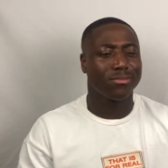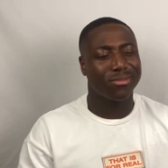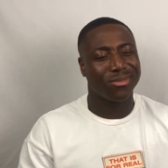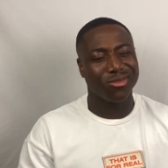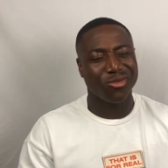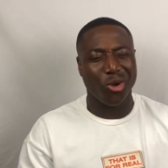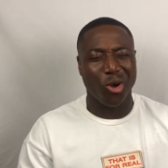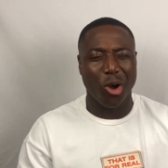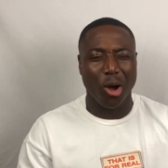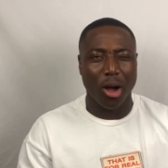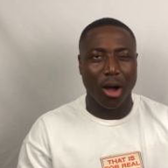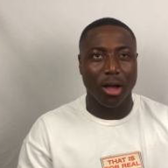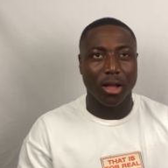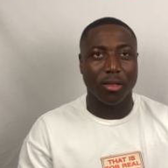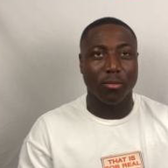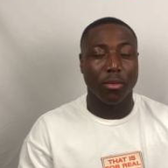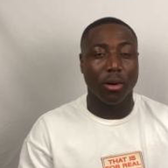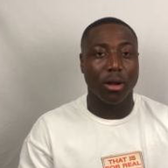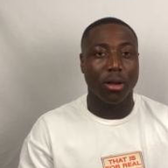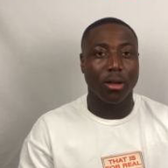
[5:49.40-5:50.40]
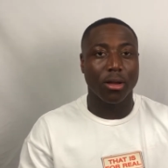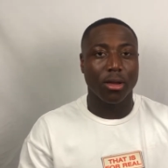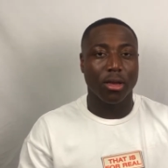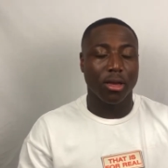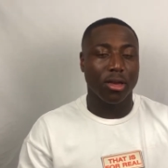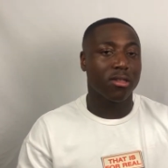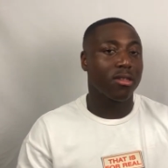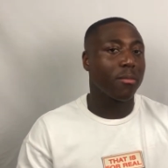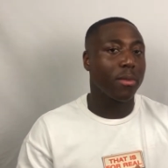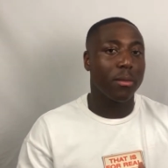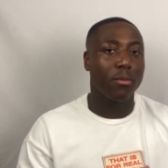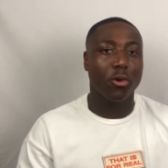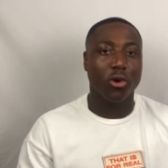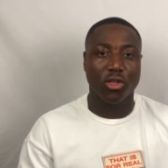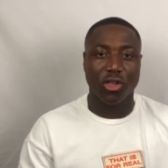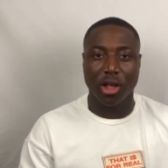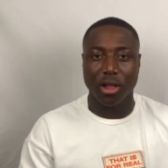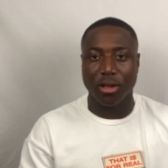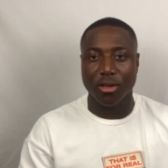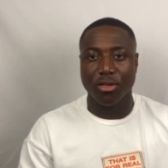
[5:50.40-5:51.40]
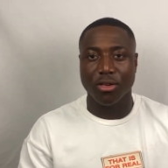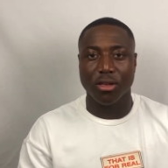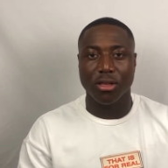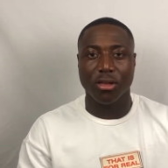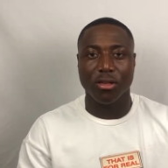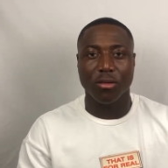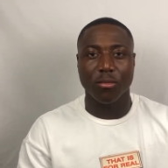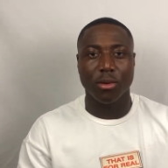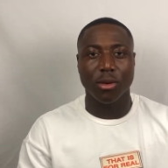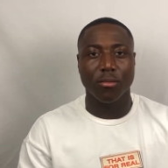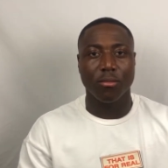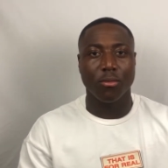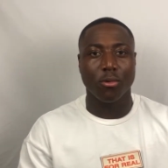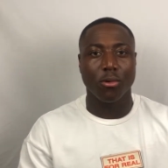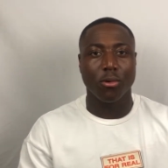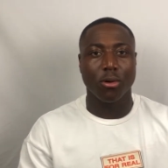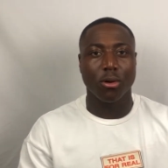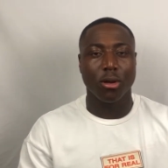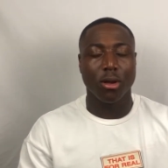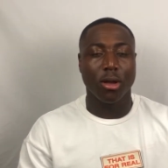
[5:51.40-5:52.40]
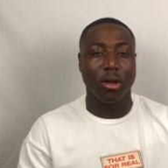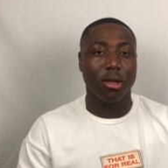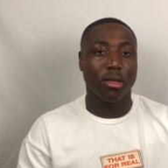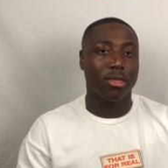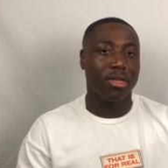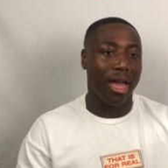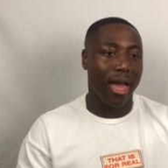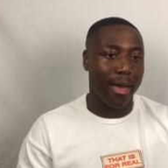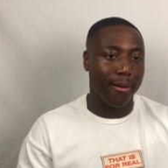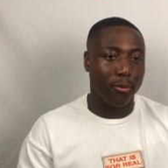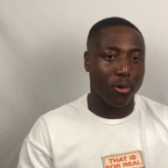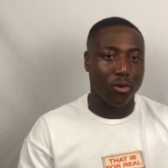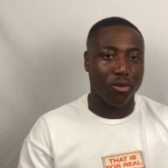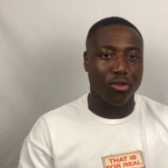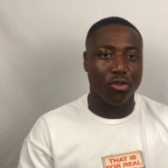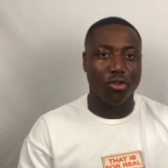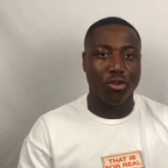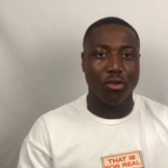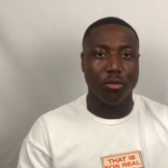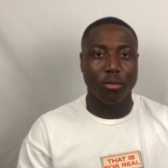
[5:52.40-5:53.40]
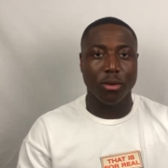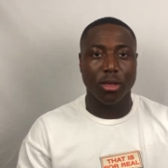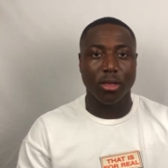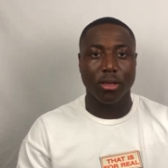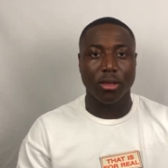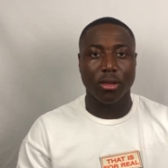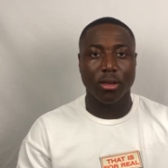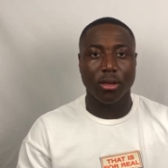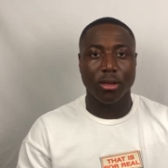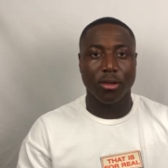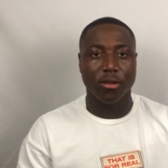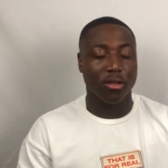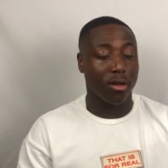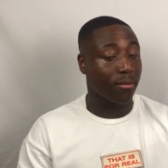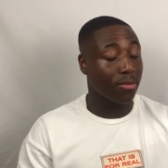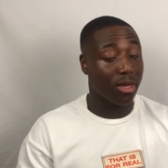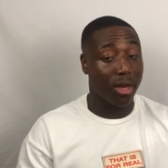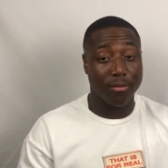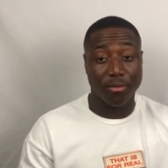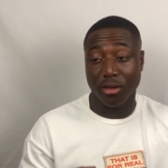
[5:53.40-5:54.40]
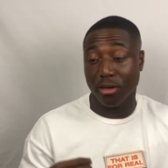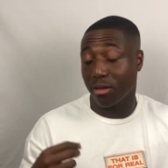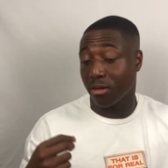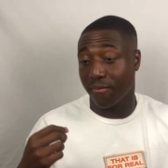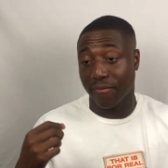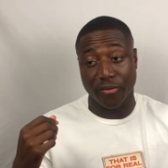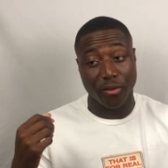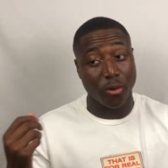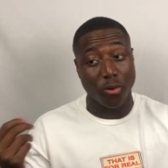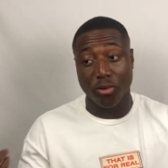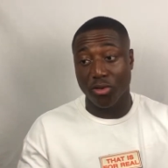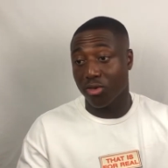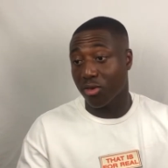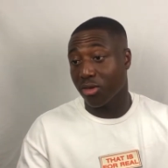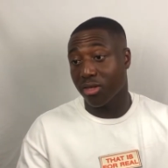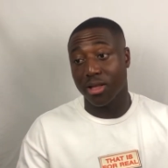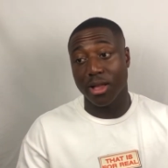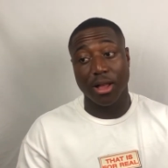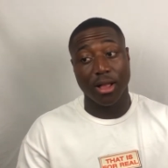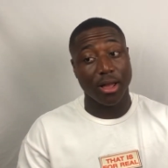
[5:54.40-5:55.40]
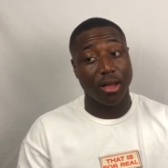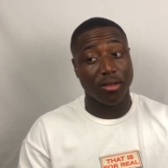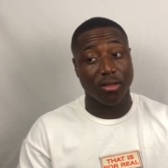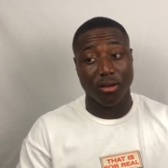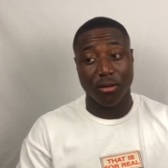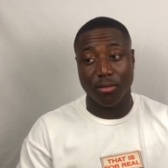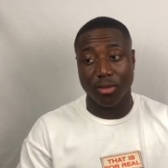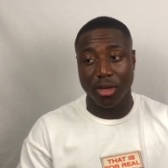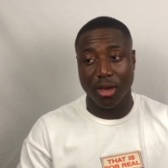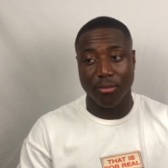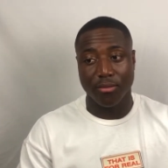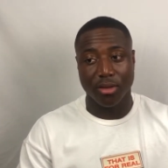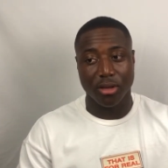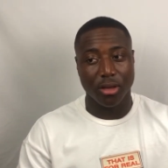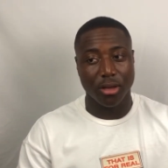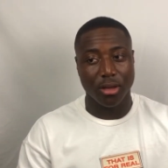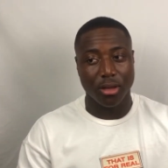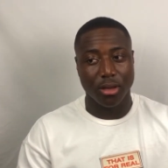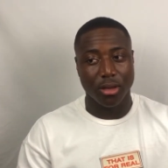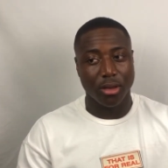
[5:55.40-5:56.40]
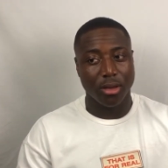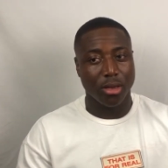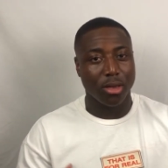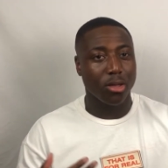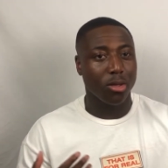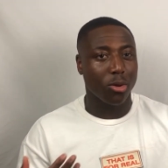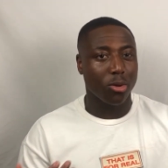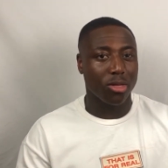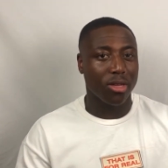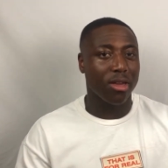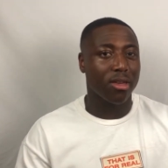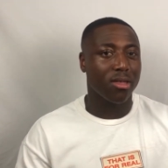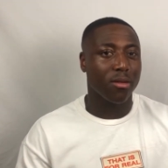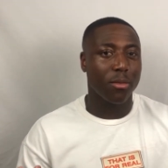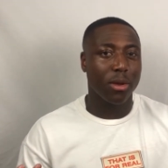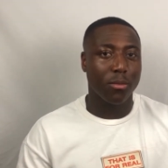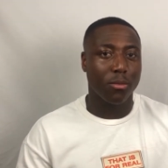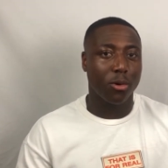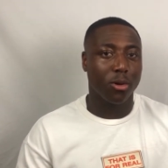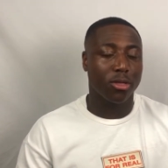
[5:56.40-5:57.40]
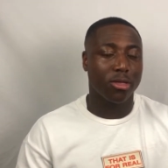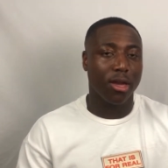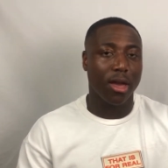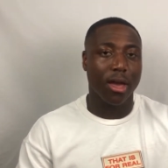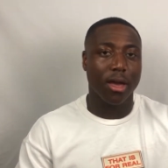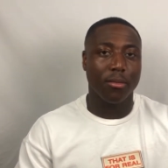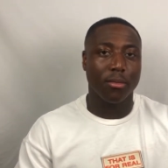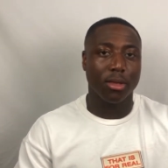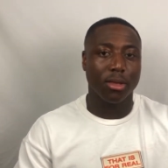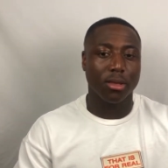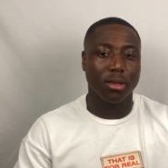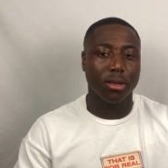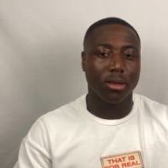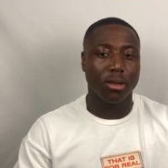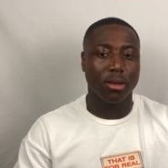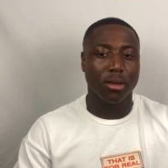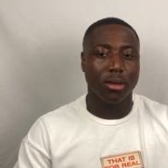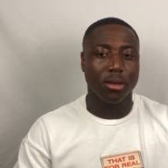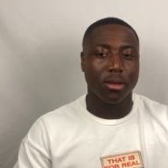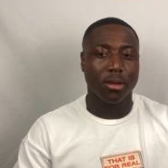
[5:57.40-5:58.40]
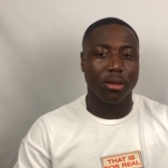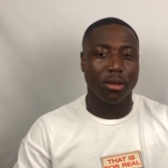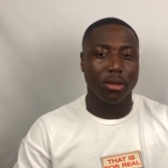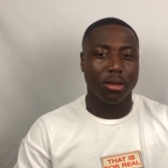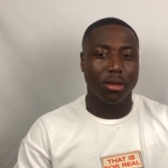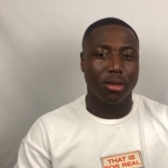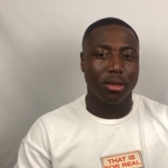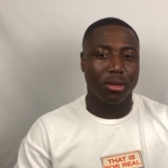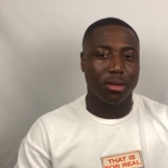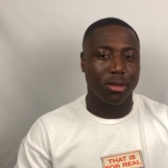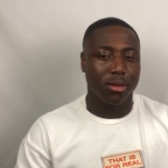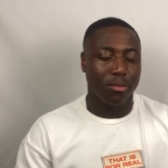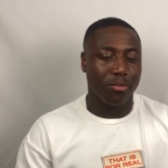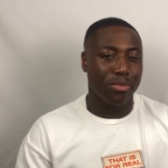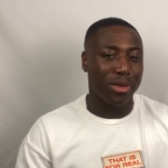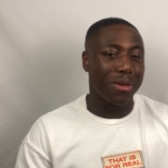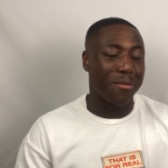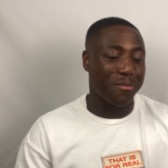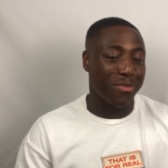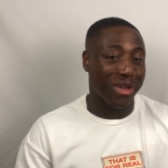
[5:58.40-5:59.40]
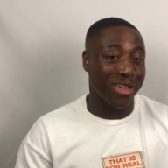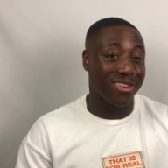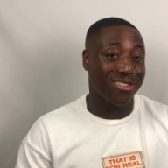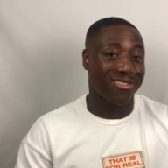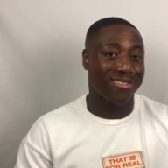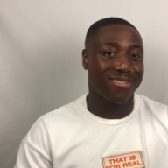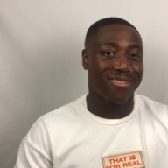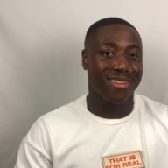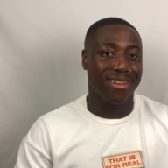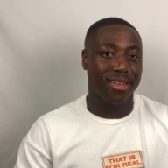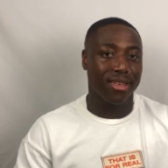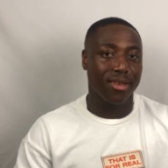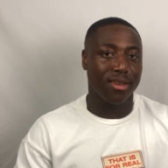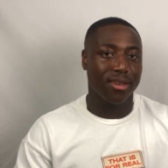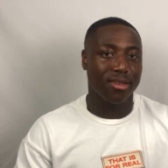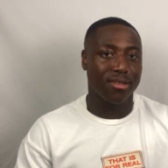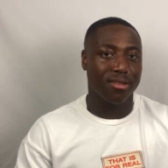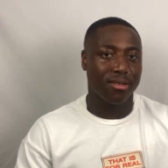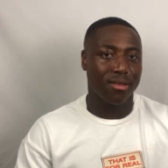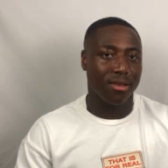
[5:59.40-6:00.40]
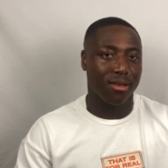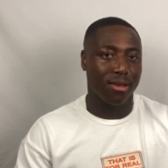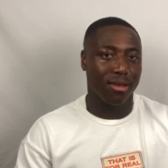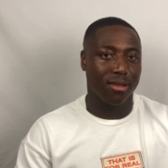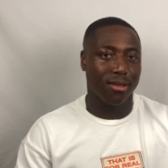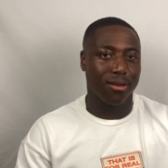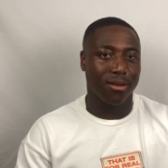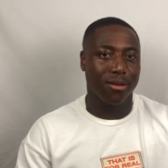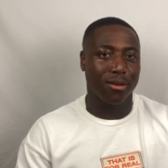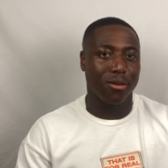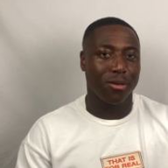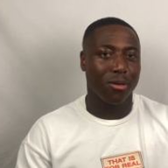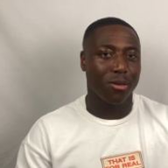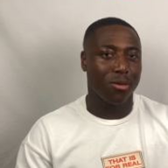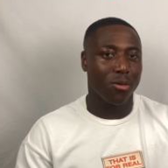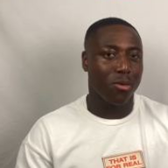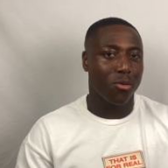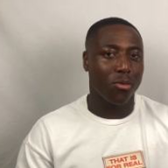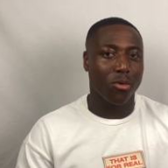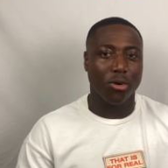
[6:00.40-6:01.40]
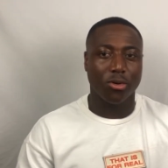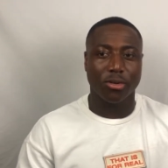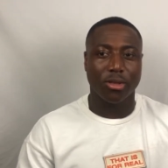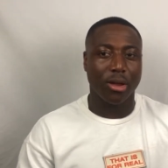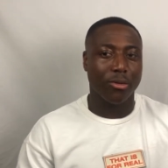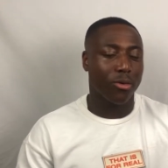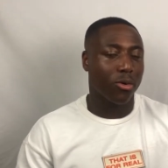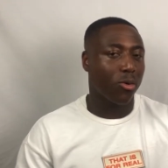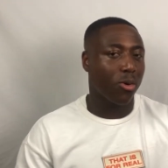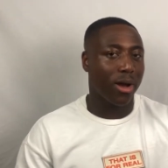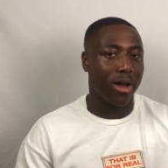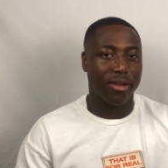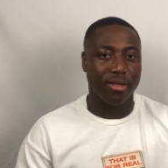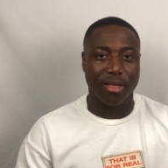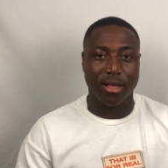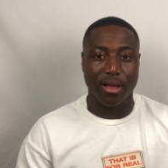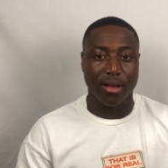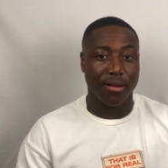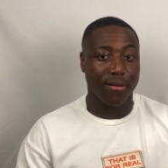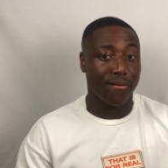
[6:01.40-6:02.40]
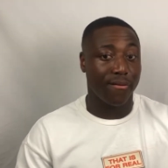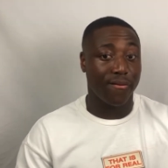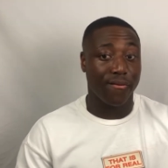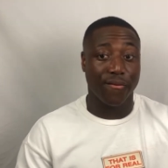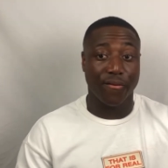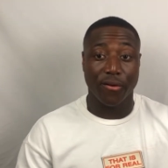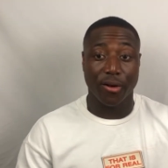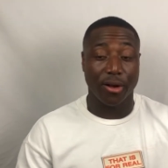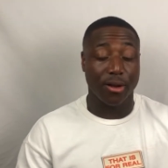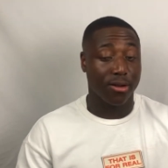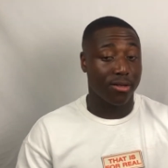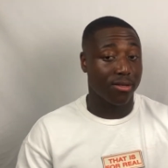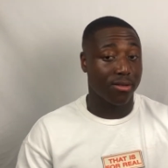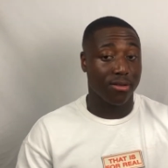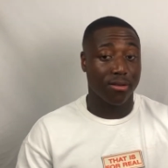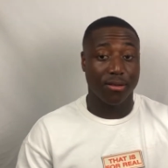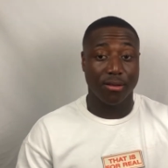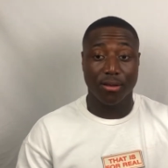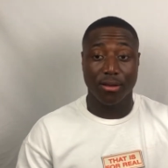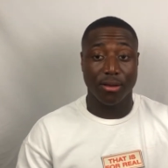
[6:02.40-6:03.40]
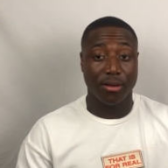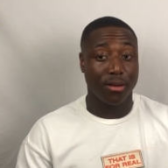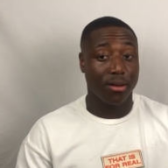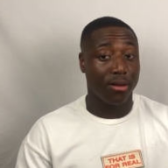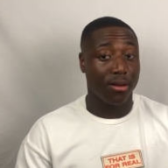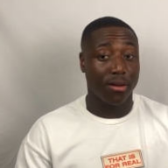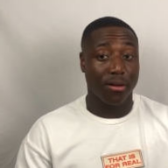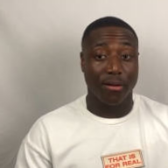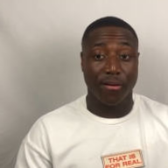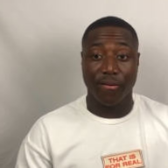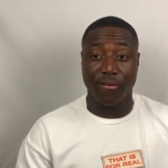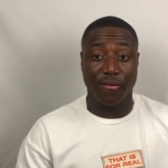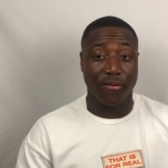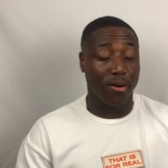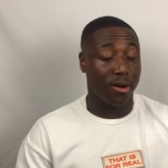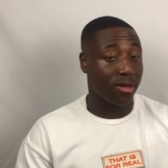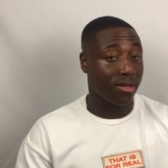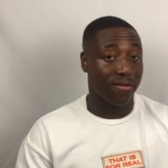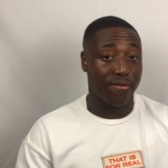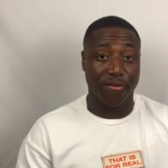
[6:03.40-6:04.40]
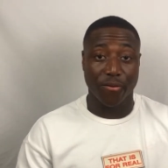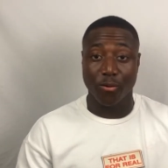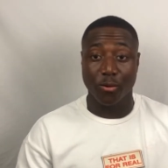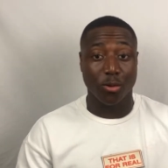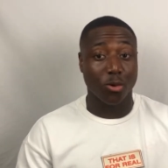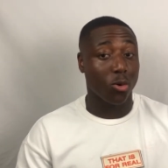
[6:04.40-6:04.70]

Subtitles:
not hard, but it's a bit more challenging, it's a bit more time consuming. Sometimes it flows just like that, sometimes it, you know, takes a bit more time, and being patient, I guess, in a world that requires like fast food